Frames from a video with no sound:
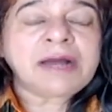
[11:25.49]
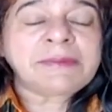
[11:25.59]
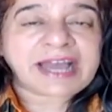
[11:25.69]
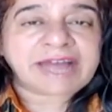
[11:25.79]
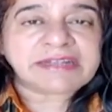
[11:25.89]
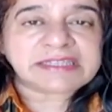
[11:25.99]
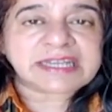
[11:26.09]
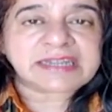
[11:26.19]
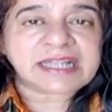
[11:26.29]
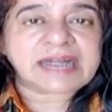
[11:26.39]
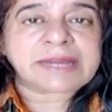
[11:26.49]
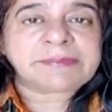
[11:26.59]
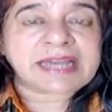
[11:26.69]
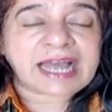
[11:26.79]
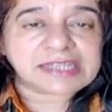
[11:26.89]
But having said that, I
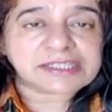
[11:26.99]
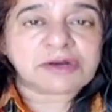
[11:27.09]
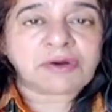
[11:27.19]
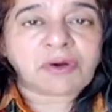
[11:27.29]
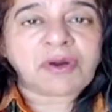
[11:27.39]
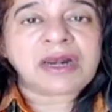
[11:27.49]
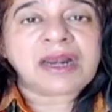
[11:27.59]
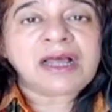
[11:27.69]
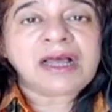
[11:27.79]
mean, as a whole,